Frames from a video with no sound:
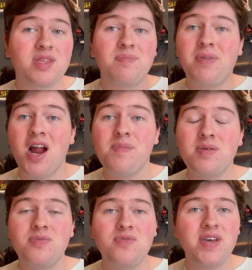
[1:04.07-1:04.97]
the Barbie
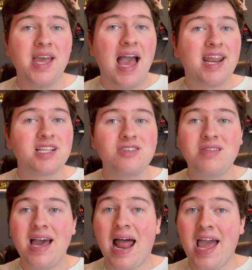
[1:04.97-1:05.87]
movie. Adding to
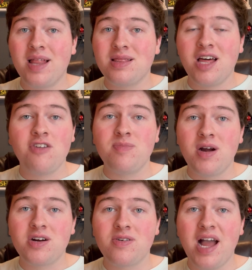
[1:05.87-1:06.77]
that, I love
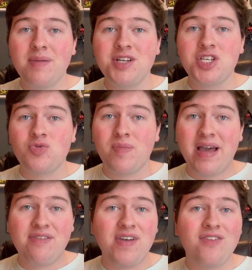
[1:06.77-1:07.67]
Margot Robbie. She's one of
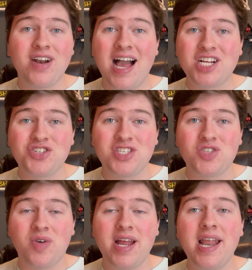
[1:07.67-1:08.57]
my favorite actresses
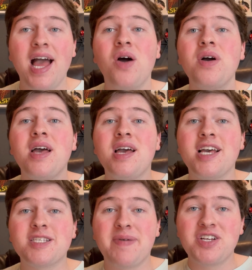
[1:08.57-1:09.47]
right now,
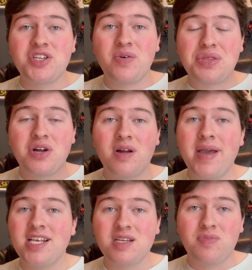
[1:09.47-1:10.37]
especially with her
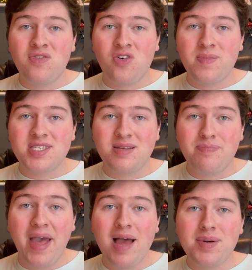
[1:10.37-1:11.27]
amazing performance in
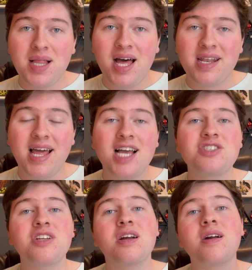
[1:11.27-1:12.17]
Babylon
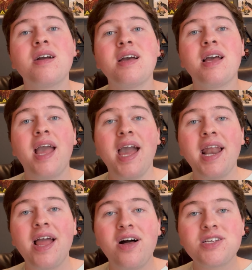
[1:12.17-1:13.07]
last year. And
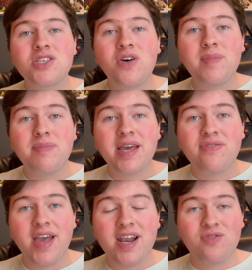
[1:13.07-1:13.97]
I also am a big
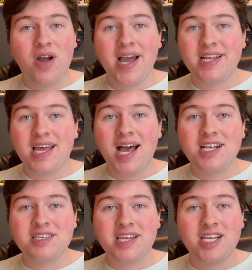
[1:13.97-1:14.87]
fan of Ryan
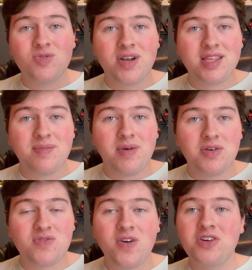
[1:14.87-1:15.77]
Gosling. He's one of the
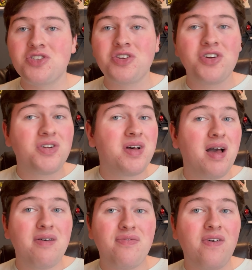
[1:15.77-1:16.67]
most versatile,
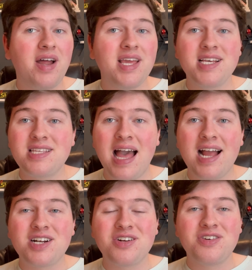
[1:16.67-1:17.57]
funniest
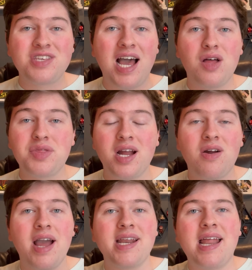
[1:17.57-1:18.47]
actors out there
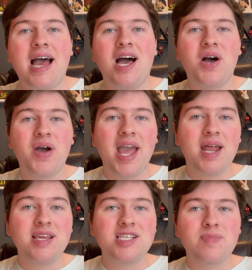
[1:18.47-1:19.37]
right now,
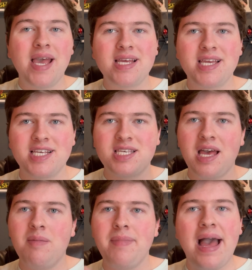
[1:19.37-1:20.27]
and he's making his
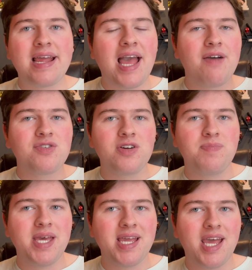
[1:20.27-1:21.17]
comeback after
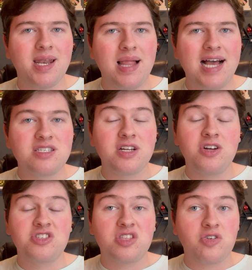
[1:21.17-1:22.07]
being in last
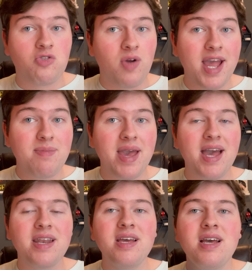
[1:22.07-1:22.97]
year's The Gray
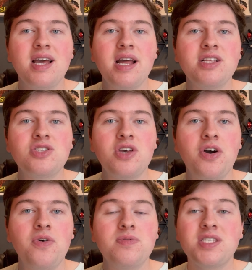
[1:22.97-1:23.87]
Man. And
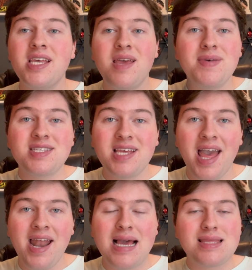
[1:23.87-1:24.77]
so seeing him as
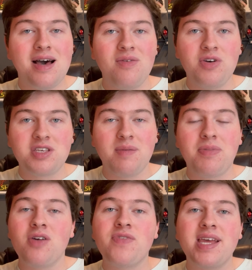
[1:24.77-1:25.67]
Ken, I thought, was a
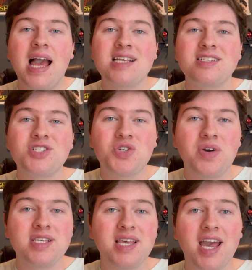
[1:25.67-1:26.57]
perfect casting
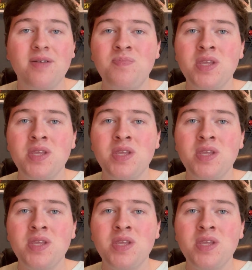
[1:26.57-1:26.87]
choice, and